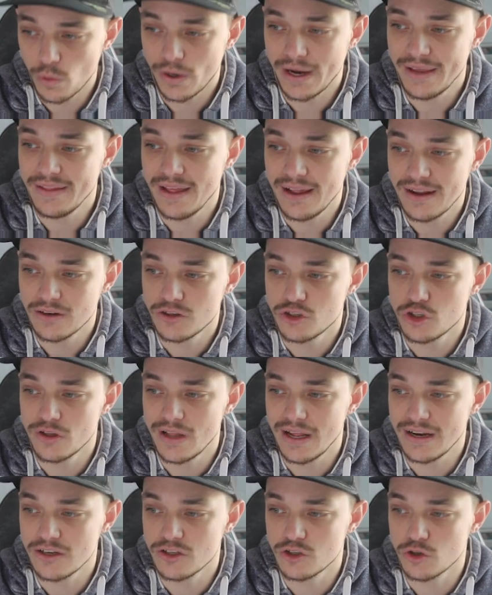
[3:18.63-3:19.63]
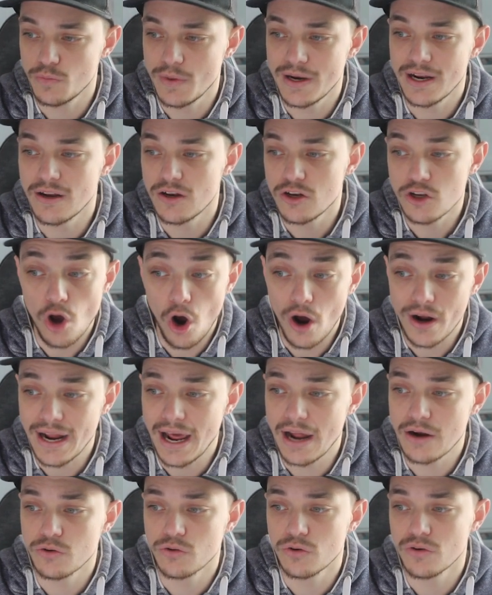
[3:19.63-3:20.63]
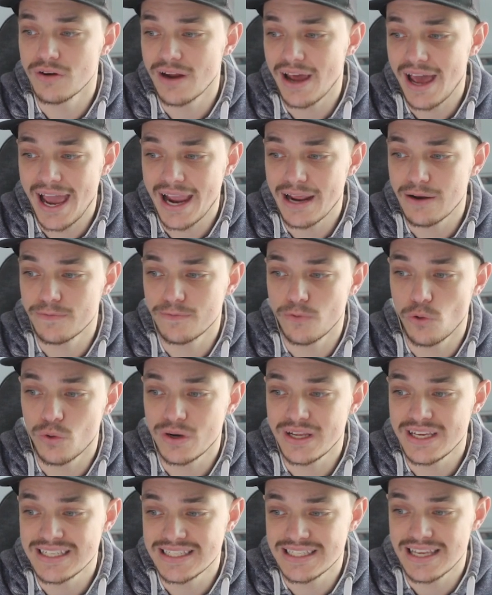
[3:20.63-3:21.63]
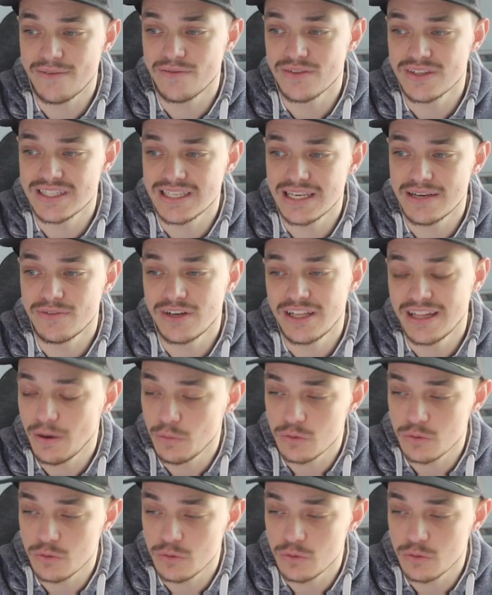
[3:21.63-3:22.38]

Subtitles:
We'll get to that into a minute. 900, 840, 770.